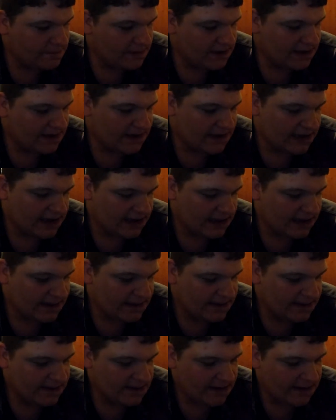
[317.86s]
But
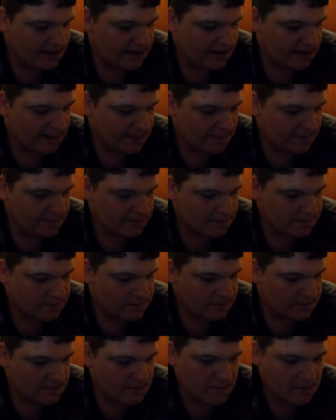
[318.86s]
yeah, um,
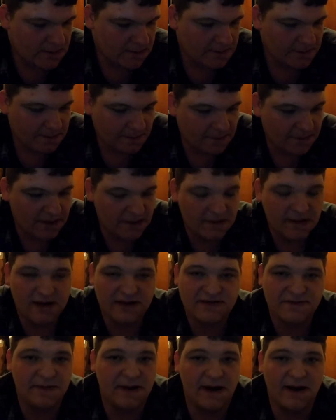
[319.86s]

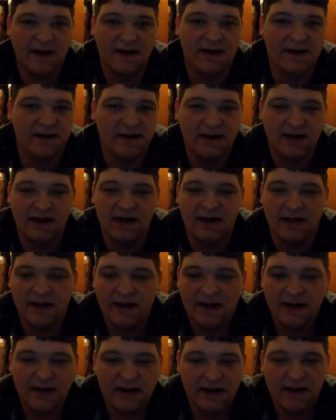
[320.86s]
that's about it on that
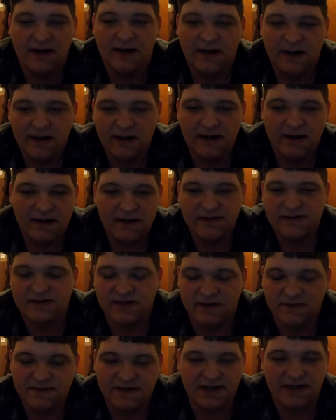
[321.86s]

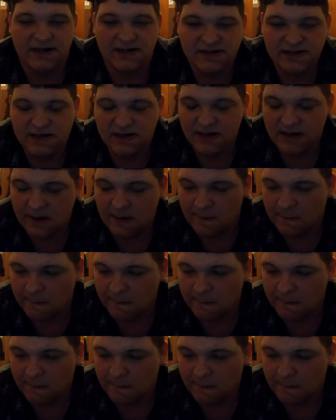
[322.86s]
subject.